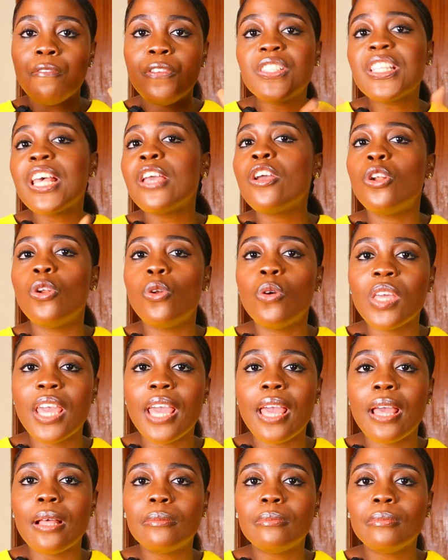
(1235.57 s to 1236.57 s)
Fisayo
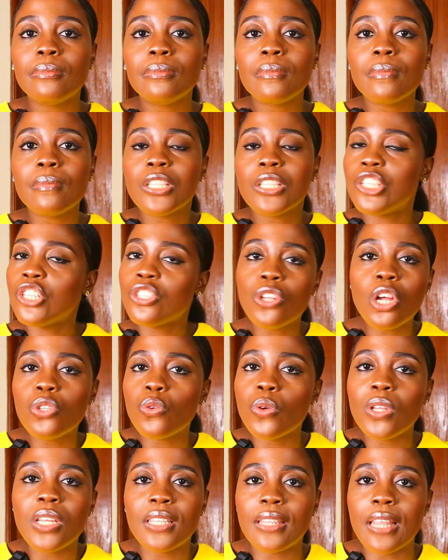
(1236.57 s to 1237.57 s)
Longe, she's
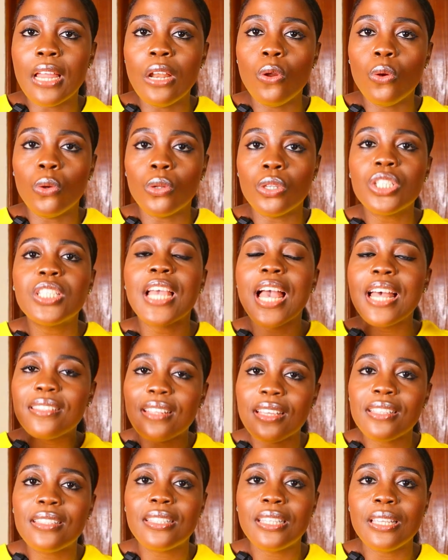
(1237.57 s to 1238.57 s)
not doing it alone. She
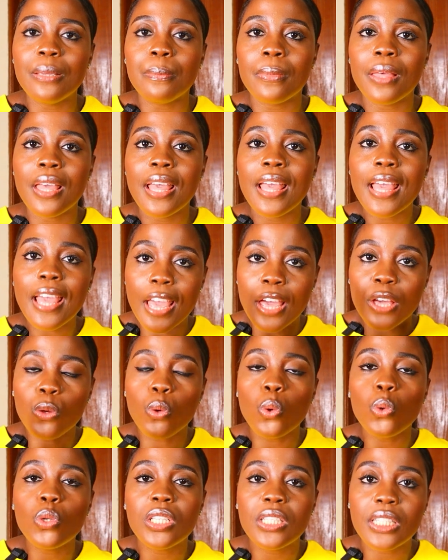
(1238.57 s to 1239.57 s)
has a team, a
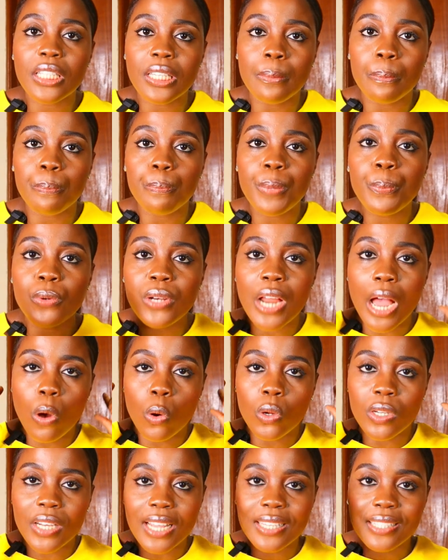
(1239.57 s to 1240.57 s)
good team. People
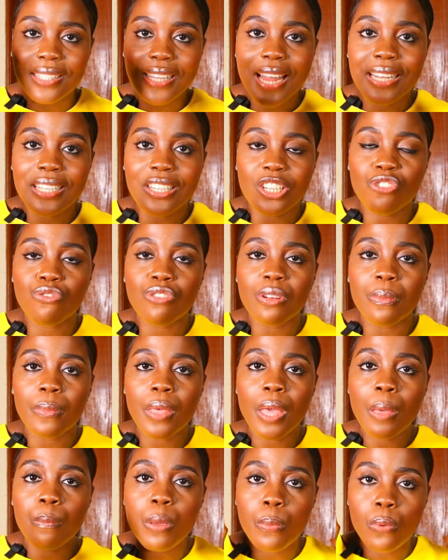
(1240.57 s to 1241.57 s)
that understand the
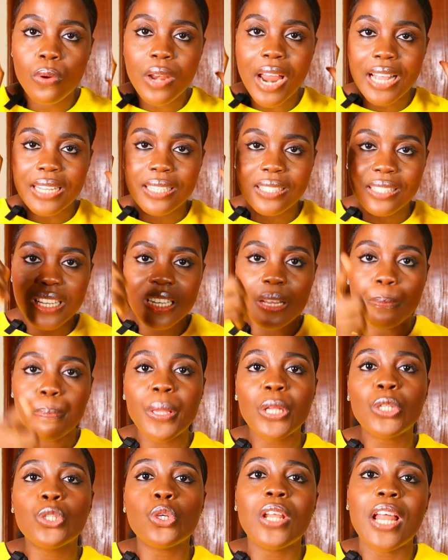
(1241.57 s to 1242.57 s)
dream. People that have seen the
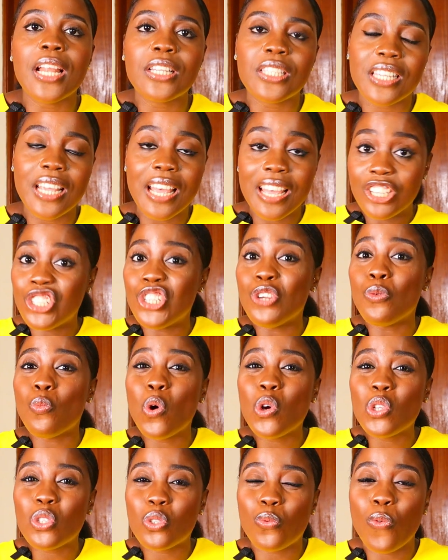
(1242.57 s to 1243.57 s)
picture that she
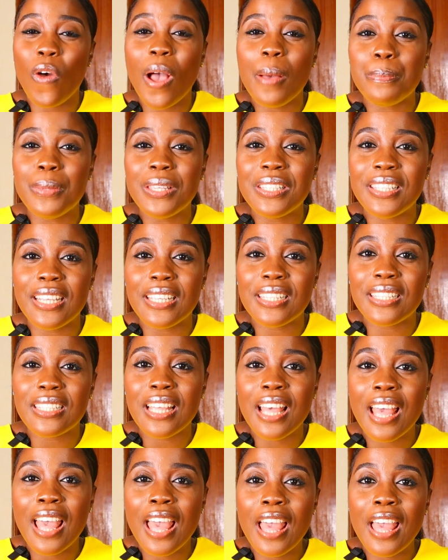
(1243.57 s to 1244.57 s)
wants for her
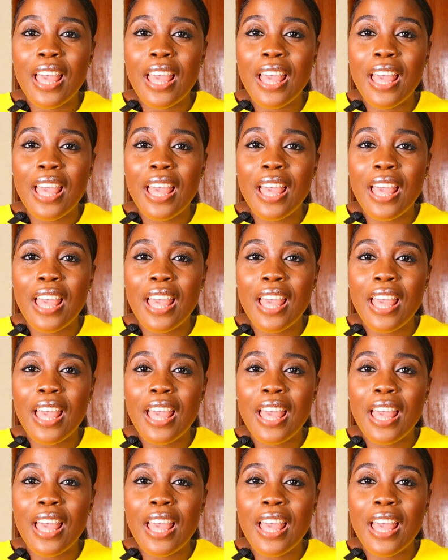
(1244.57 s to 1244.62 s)
business.